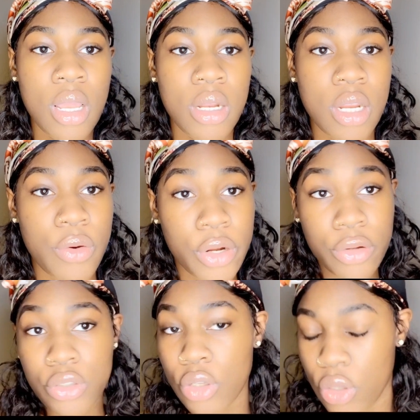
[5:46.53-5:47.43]
we're
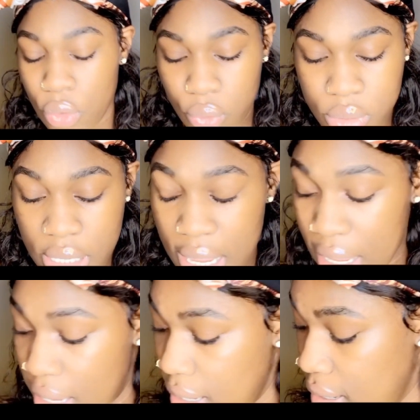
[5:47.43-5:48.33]
going to use
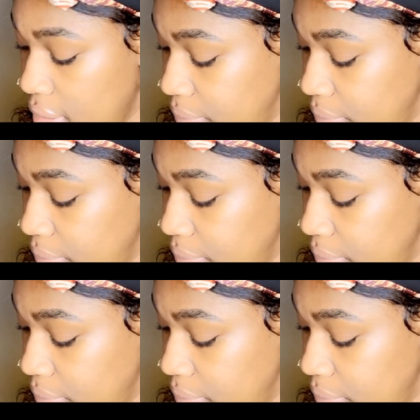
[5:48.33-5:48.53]
a